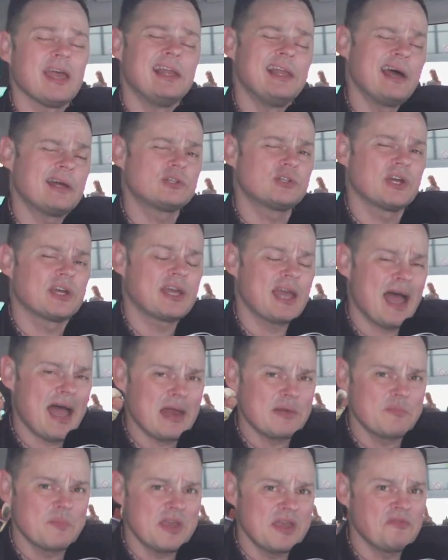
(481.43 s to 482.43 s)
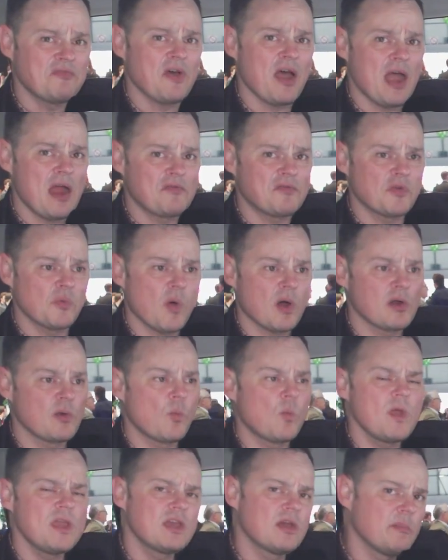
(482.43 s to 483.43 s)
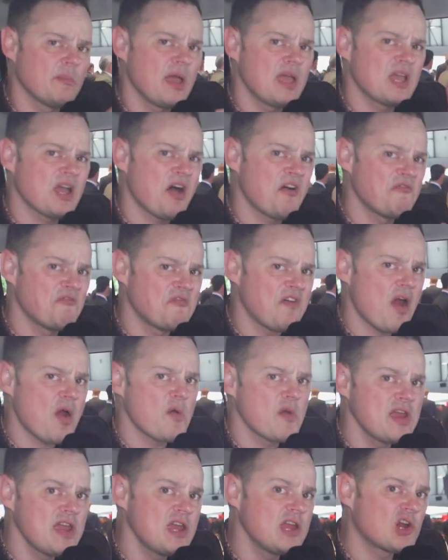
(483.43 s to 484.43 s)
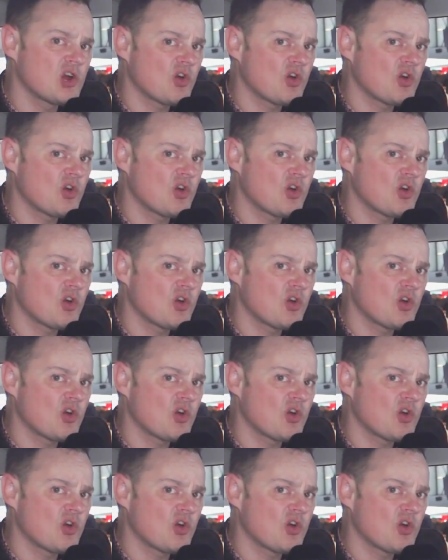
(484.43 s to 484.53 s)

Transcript: electric can be for everyone and we can make a very